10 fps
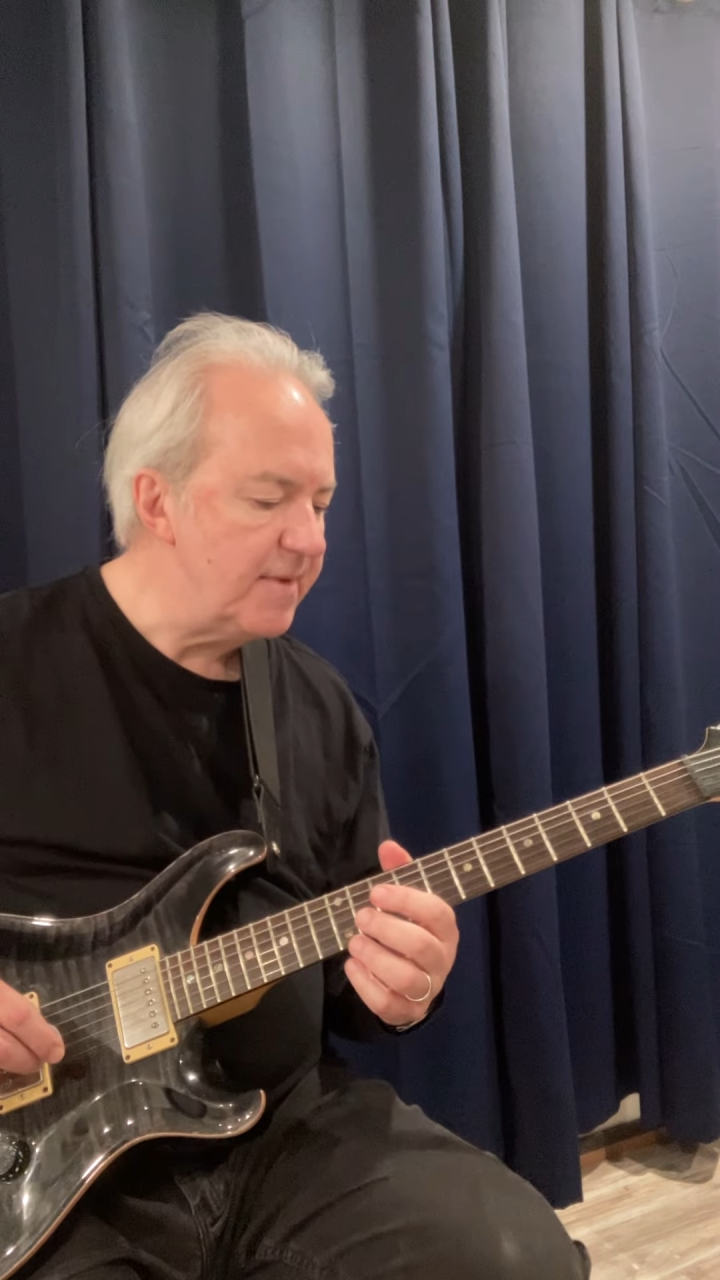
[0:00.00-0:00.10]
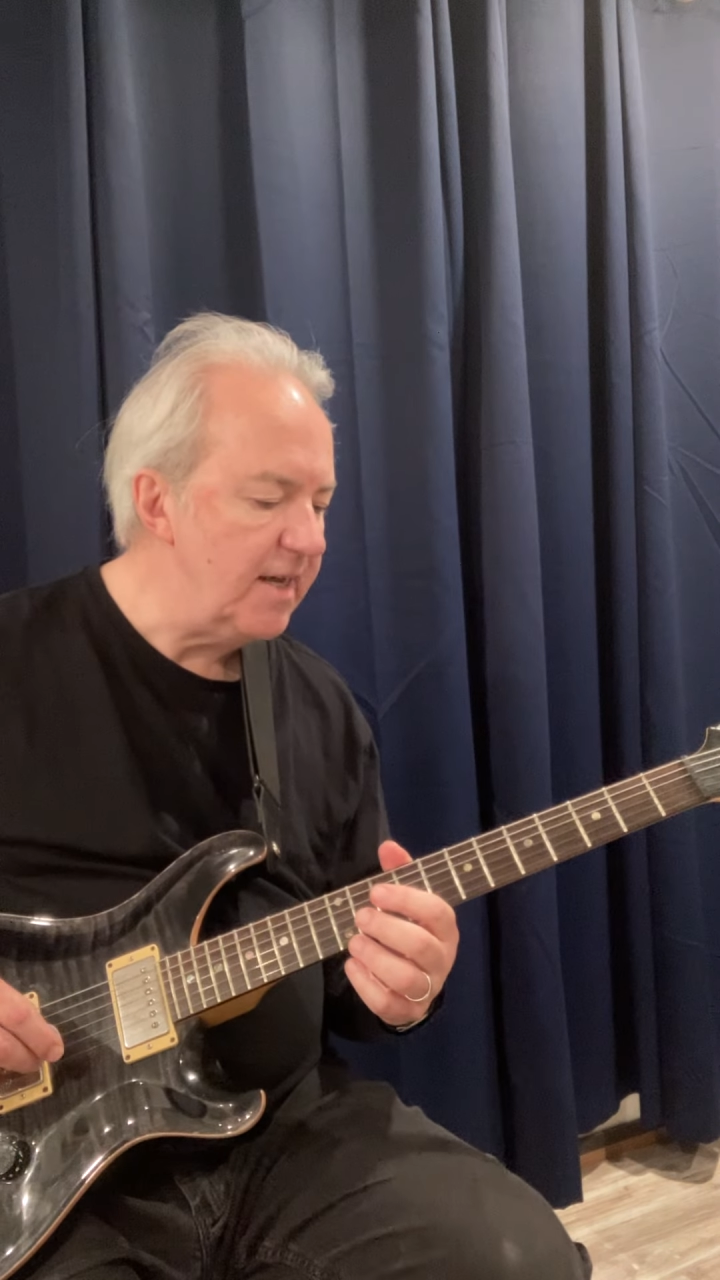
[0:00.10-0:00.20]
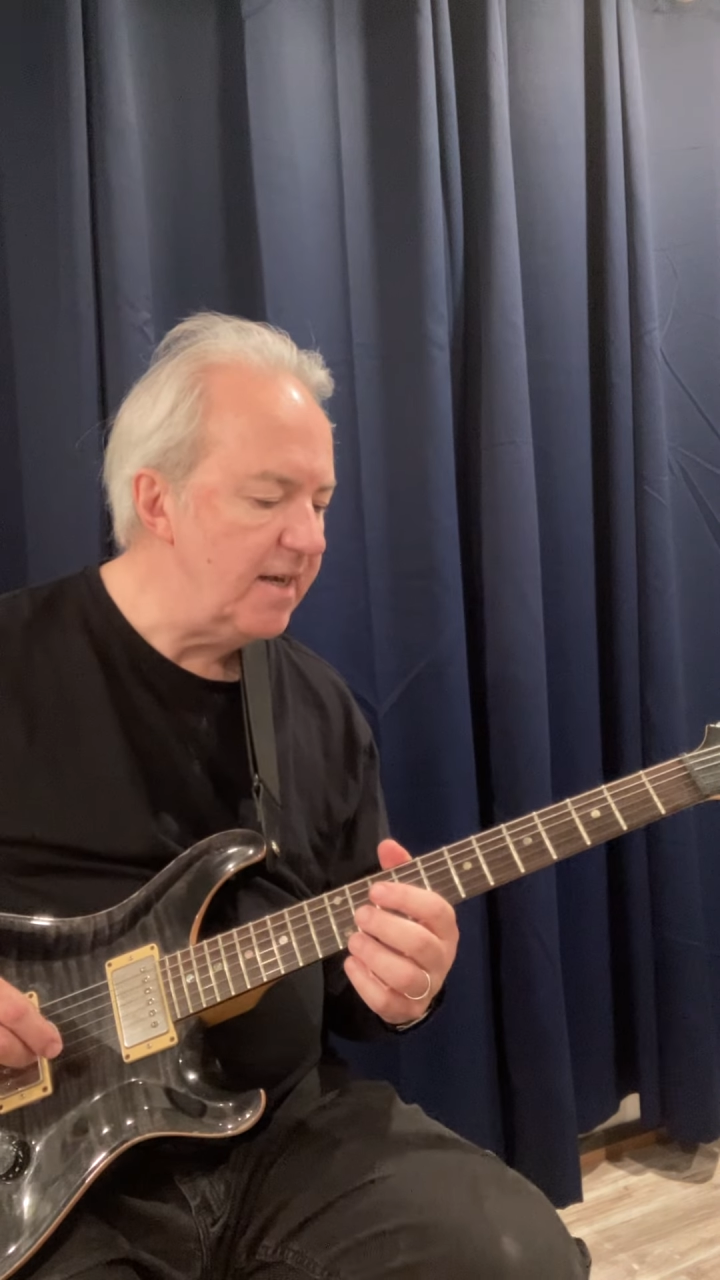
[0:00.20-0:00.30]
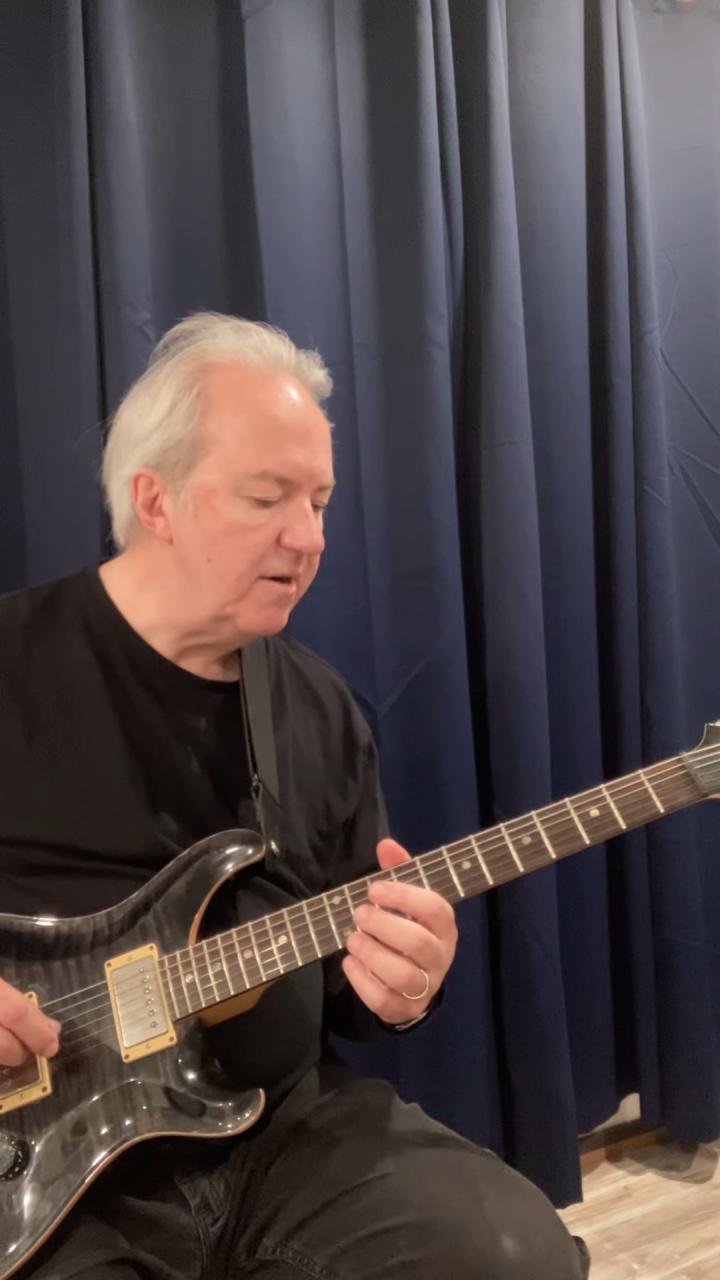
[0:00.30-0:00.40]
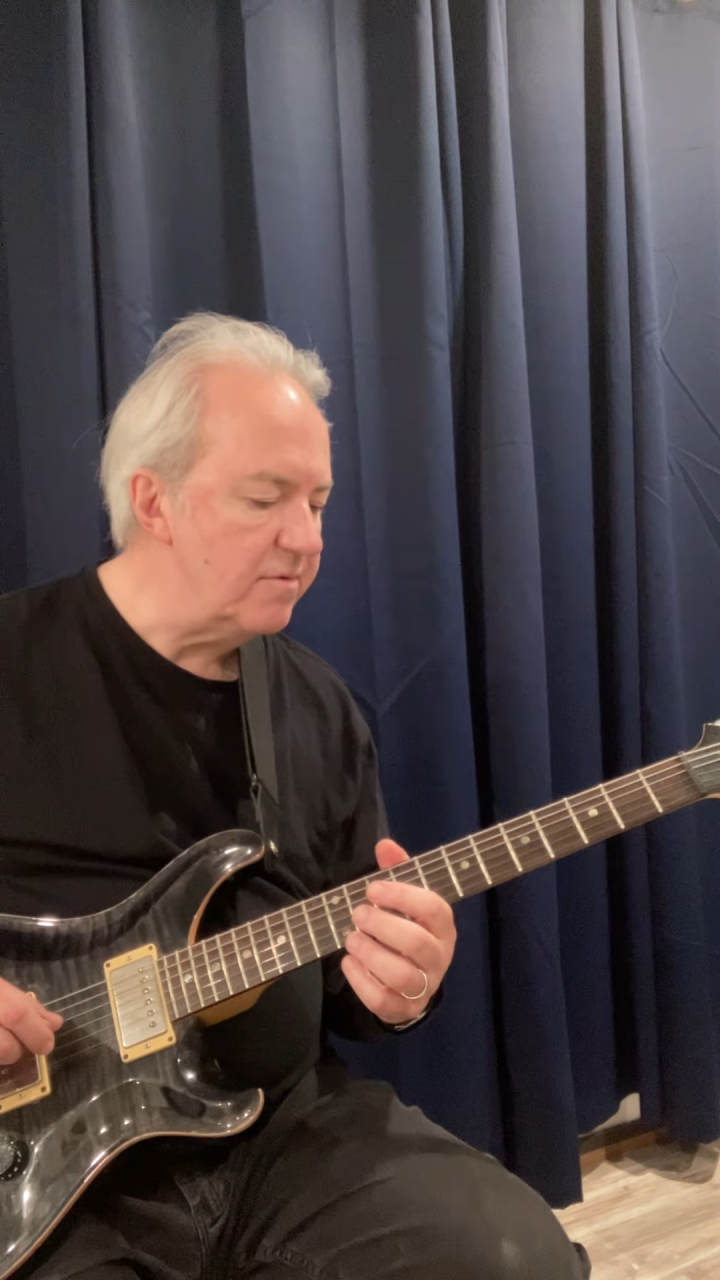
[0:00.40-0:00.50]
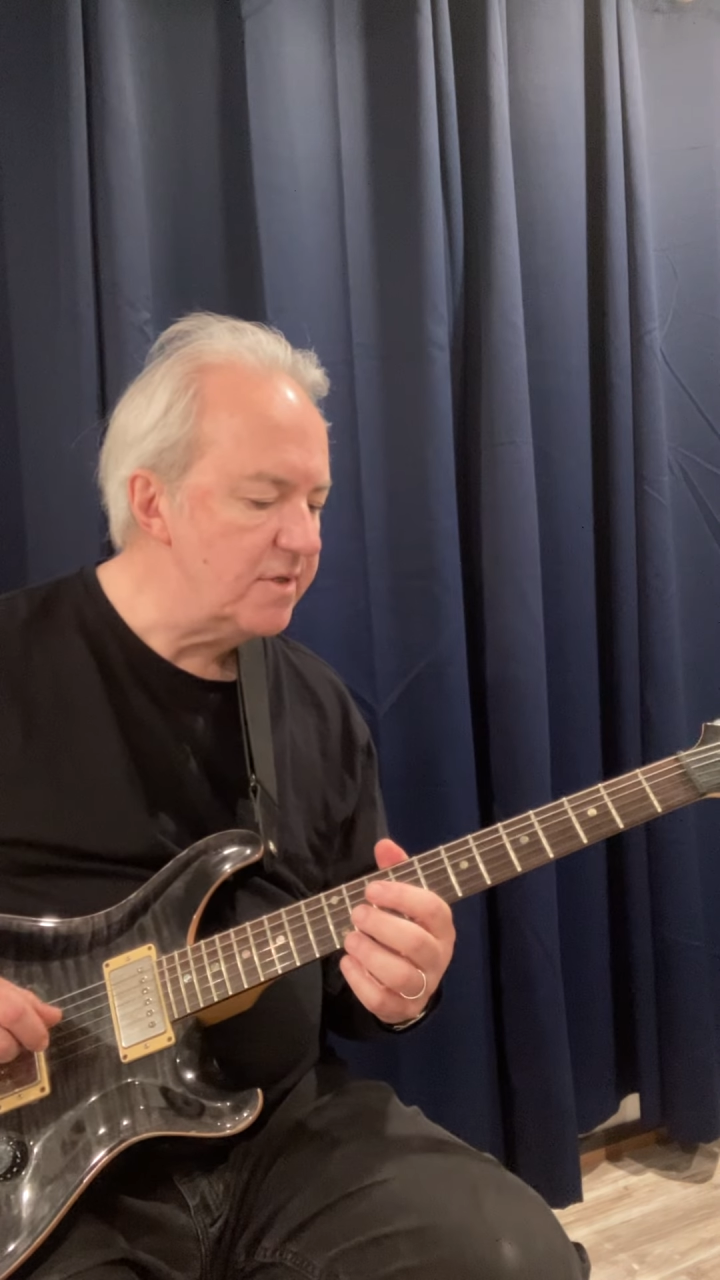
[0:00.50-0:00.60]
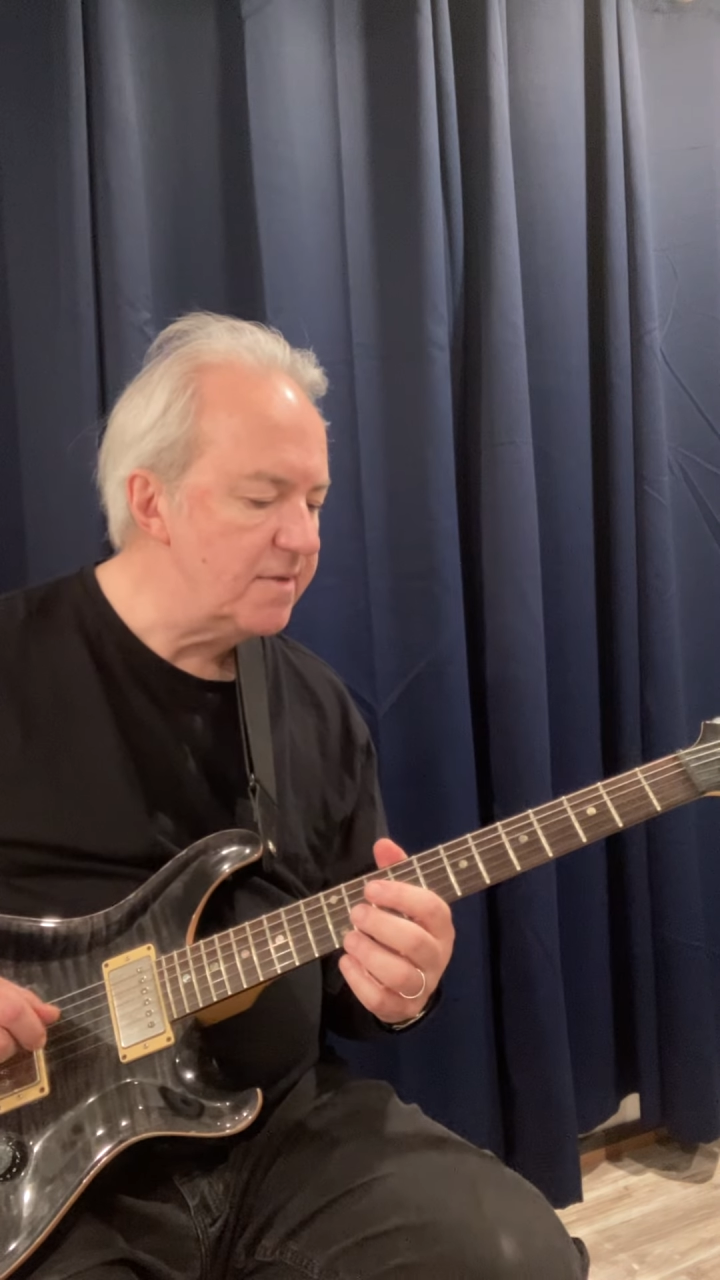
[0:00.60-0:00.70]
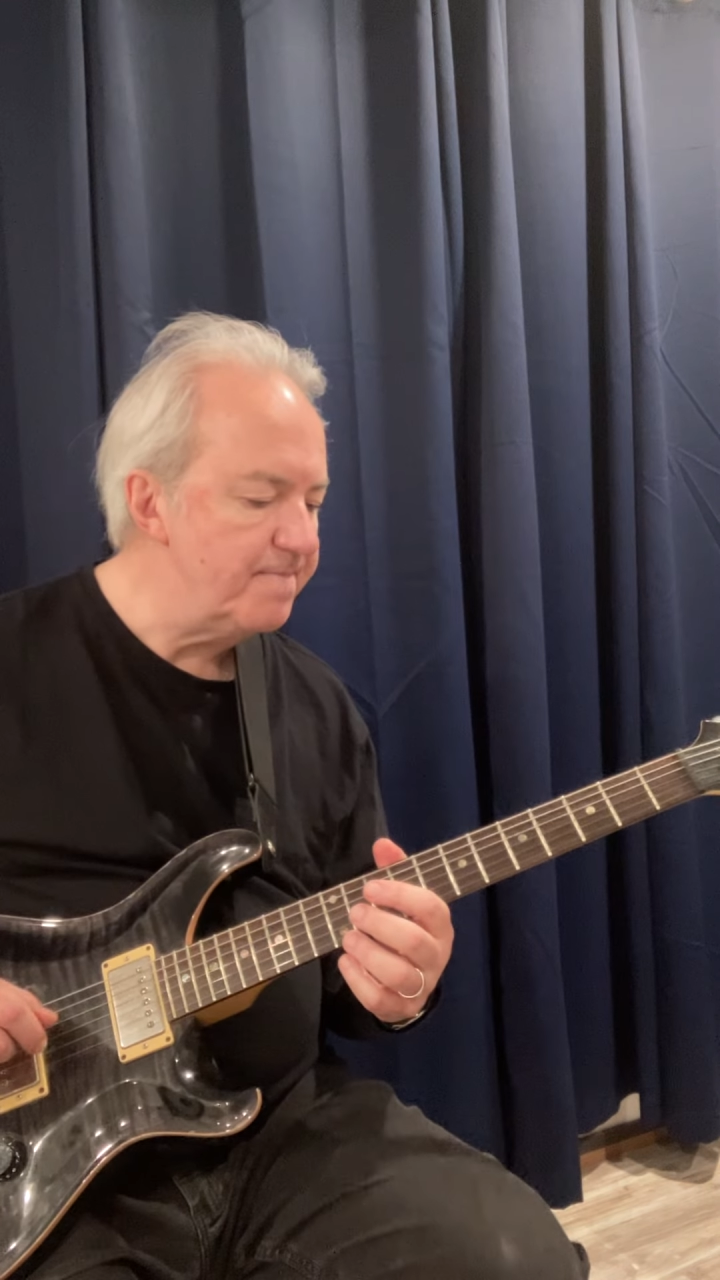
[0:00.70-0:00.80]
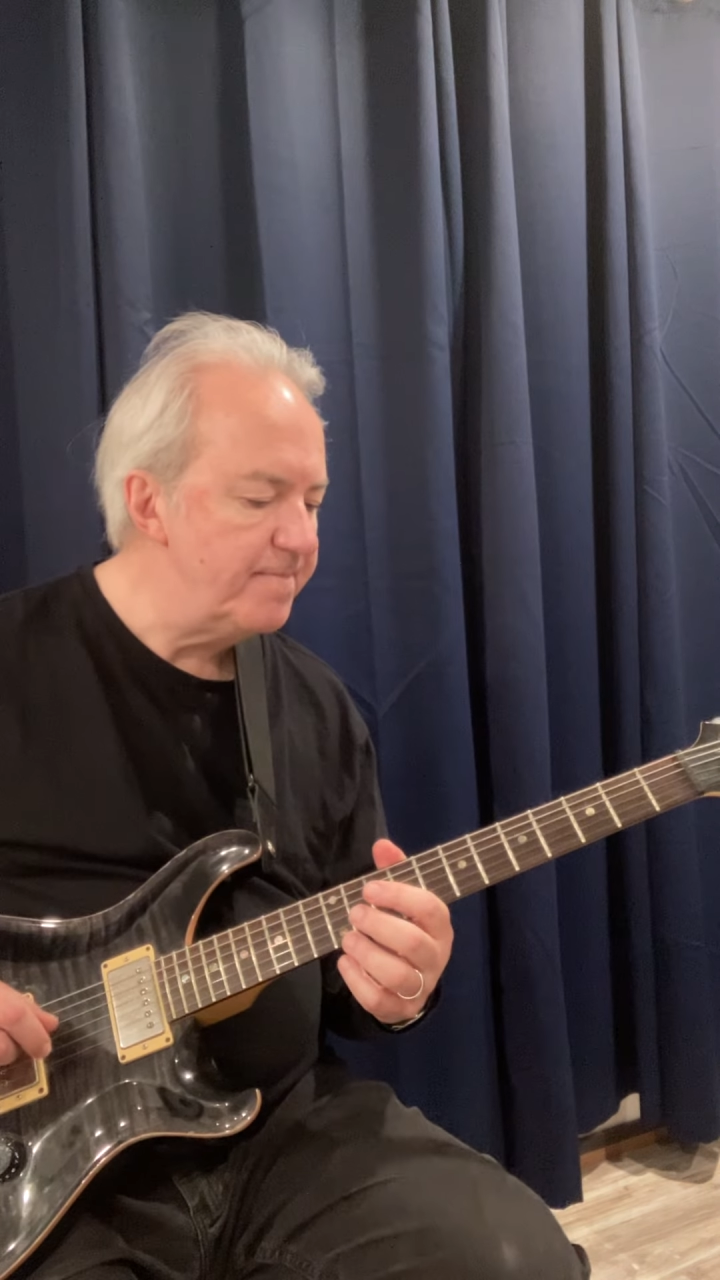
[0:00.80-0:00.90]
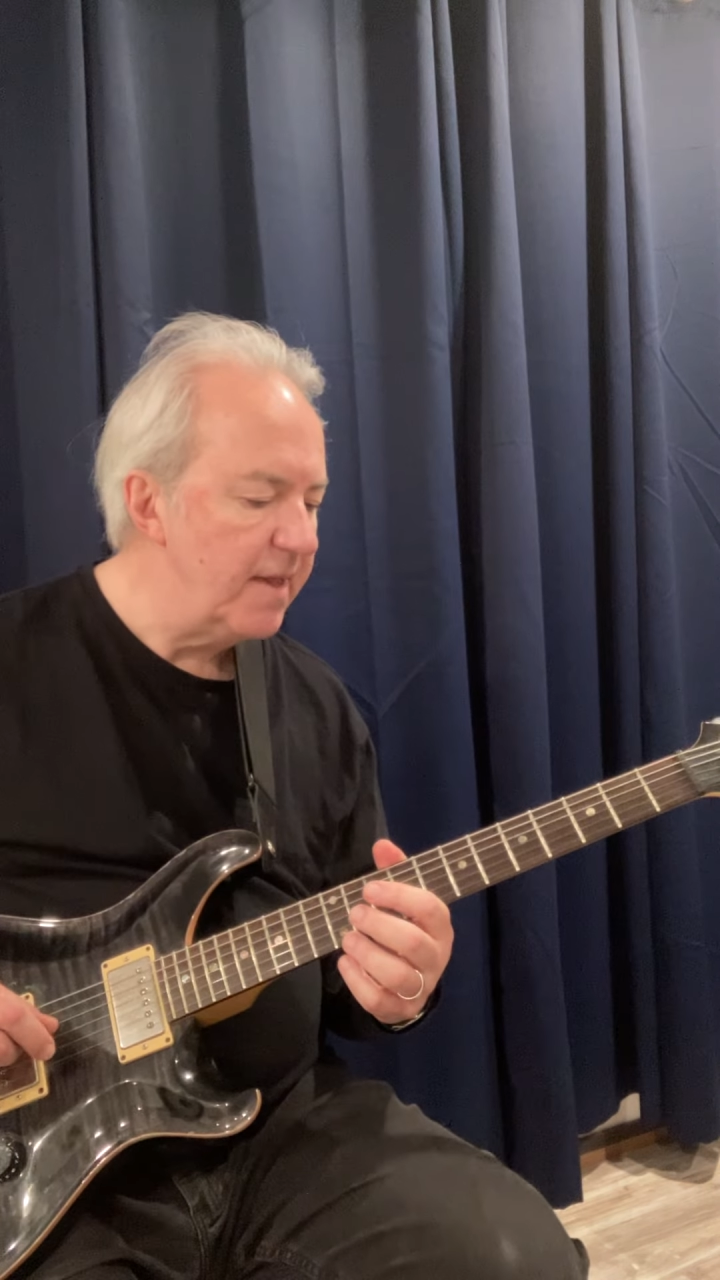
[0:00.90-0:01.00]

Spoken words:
E notes.